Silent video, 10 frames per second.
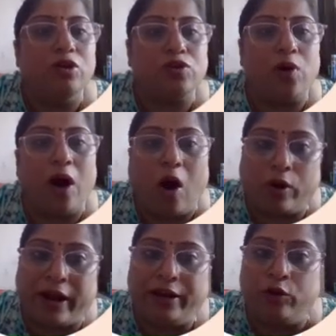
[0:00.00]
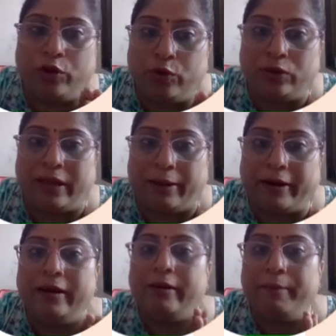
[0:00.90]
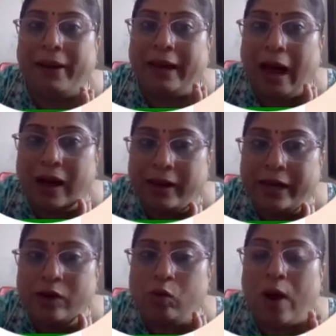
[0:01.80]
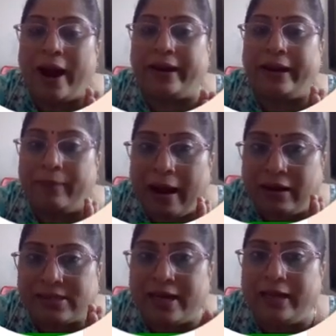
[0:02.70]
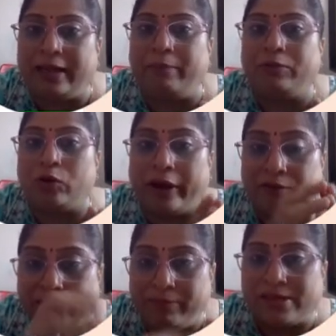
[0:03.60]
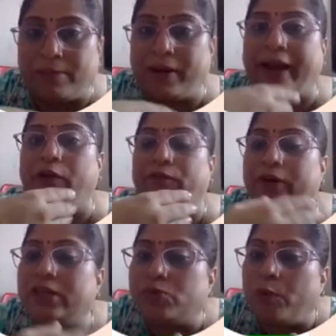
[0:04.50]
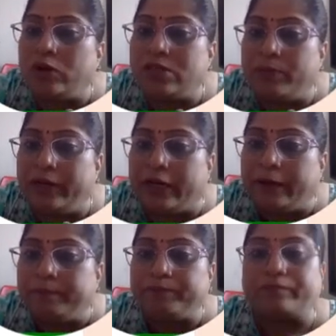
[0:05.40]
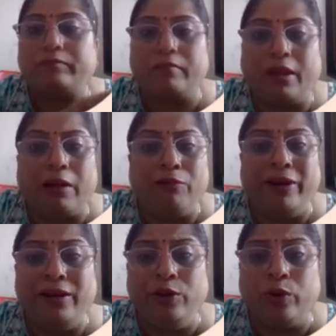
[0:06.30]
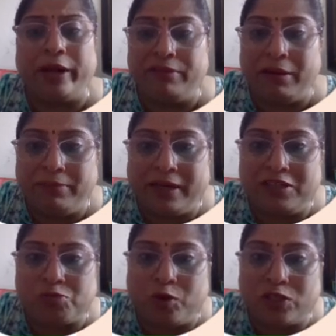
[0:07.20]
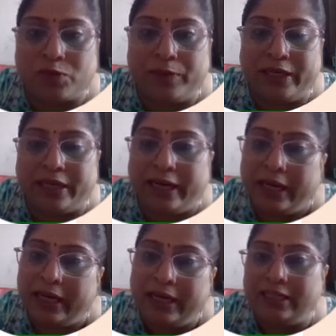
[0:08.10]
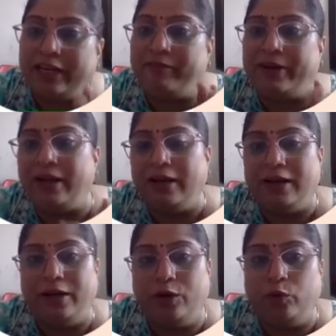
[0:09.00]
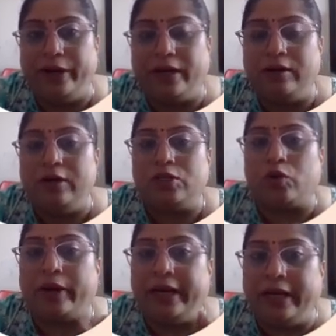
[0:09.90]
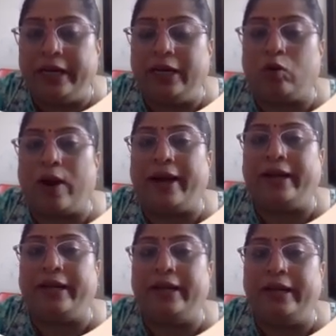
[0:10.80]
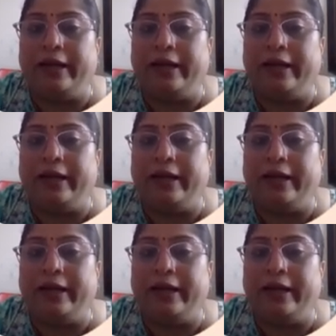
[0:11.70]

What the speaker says: So how can you do that? By inquiring, asking them to give them some kind of a responsibility. When you give them the responsibility, they will do it. So in inquiry